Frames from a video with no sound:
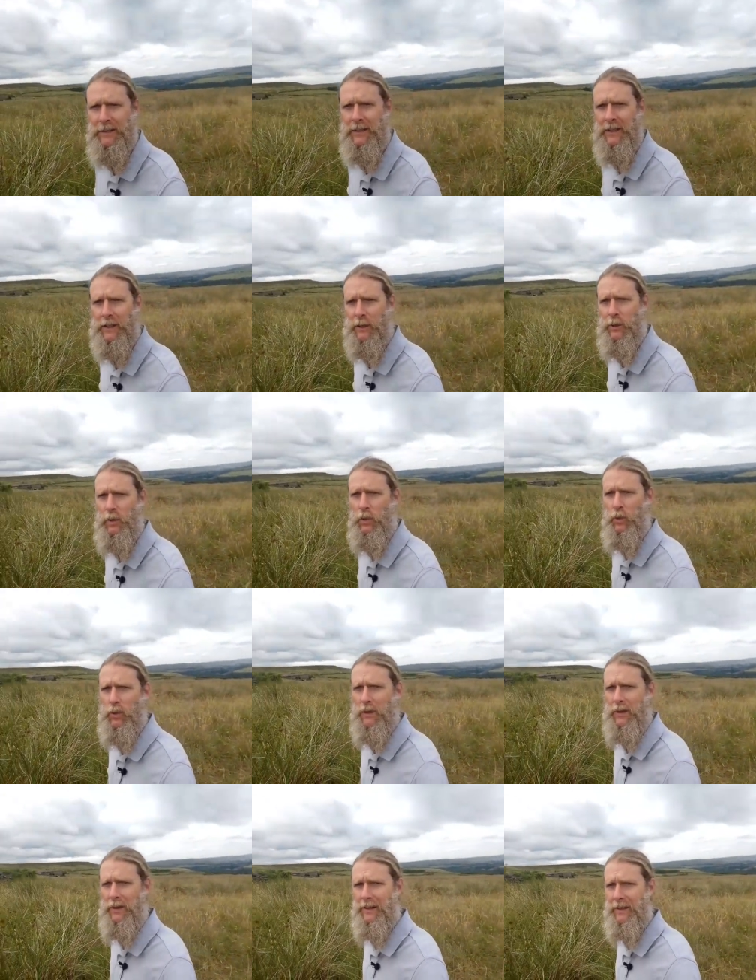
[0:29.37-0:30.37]
It's a little
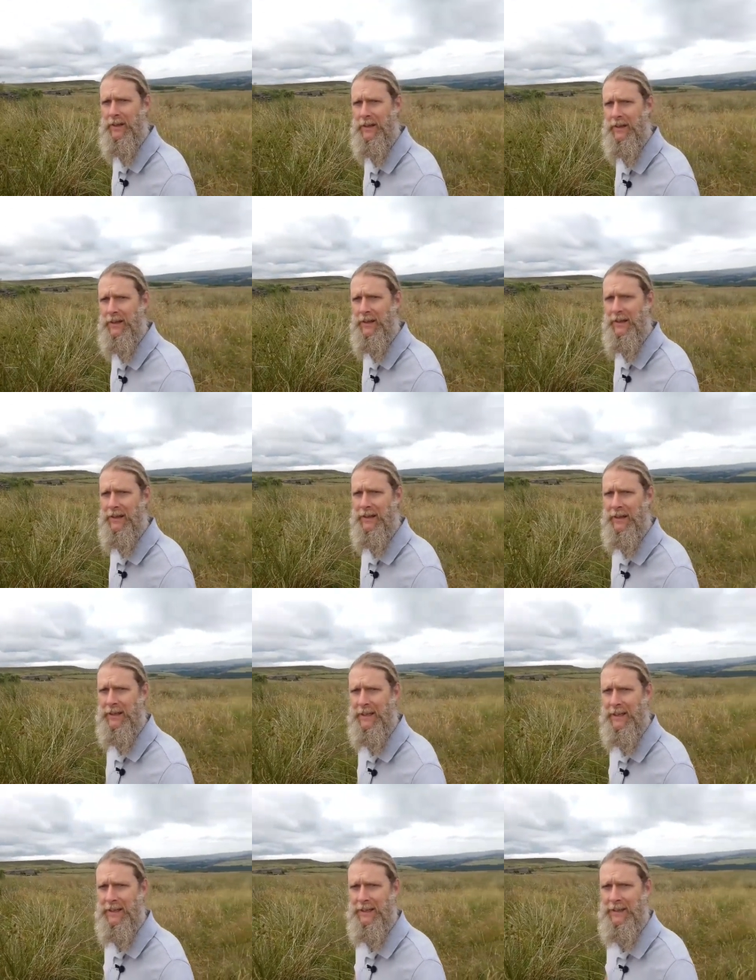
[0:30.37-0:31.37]
cooler
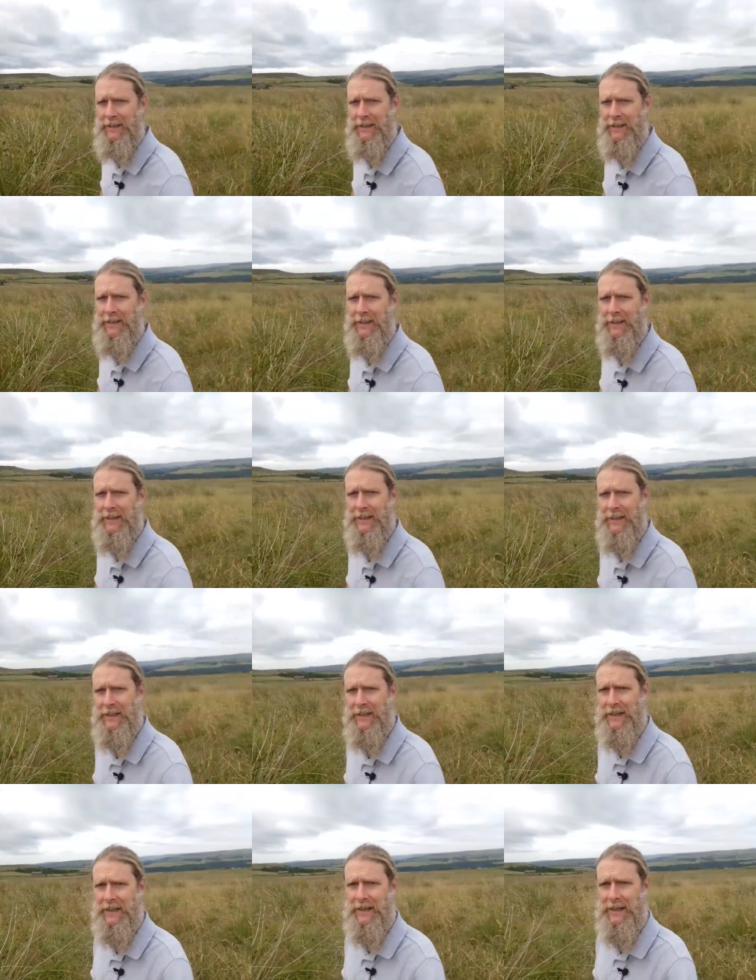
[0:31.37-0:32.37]
yeah,
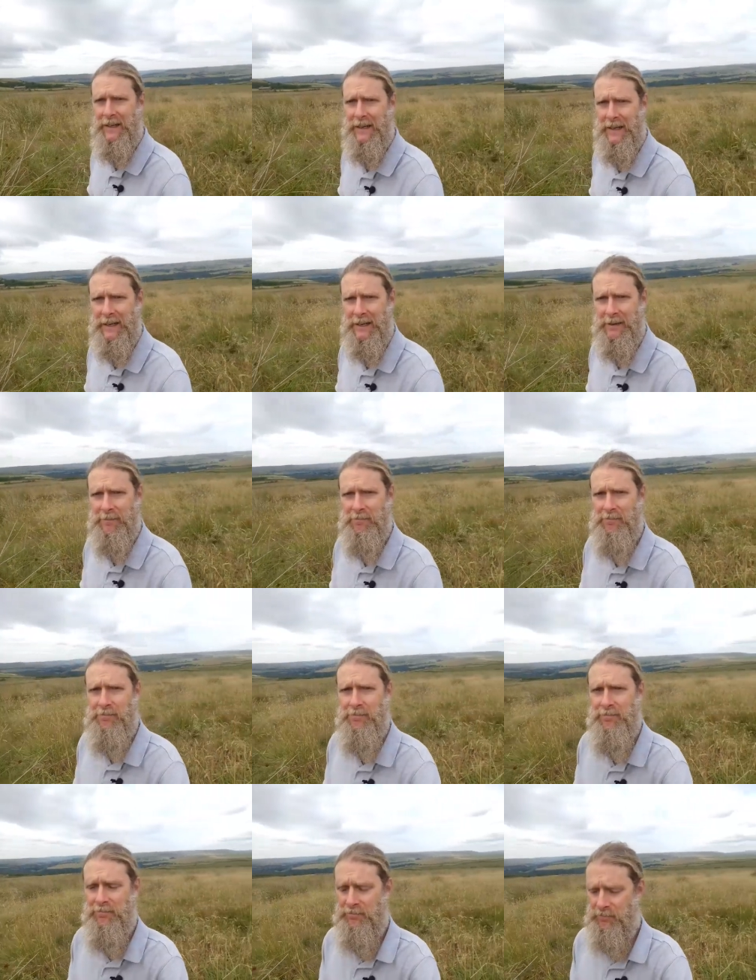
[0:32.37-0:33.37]
Um,